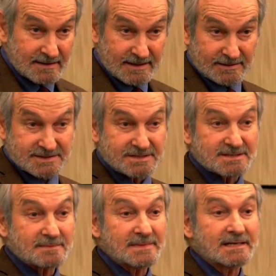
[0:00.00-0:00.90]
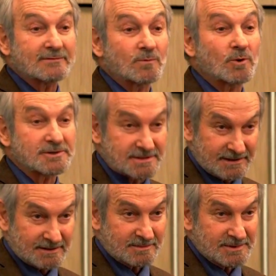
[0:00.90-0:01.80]
the health system that even works in
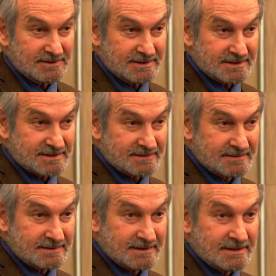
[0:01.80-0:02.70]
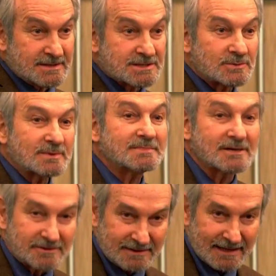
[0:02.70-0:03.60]
their communities. So we
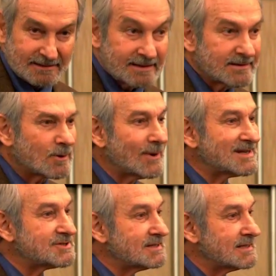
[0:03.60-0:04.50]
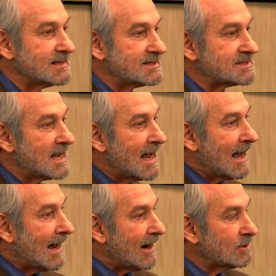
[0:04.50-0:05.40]
build on that. The question is,
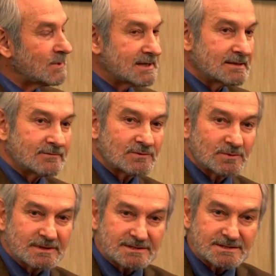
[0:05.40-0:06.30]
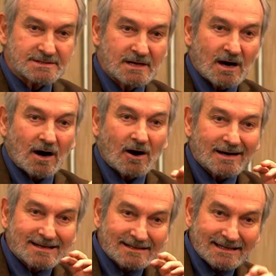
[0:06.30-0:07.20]
how do we influence
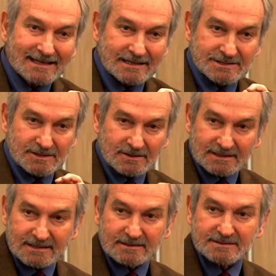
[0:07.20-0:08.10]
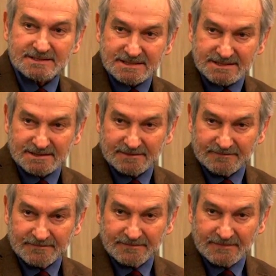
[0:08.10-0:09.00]
our clinics and our clinical system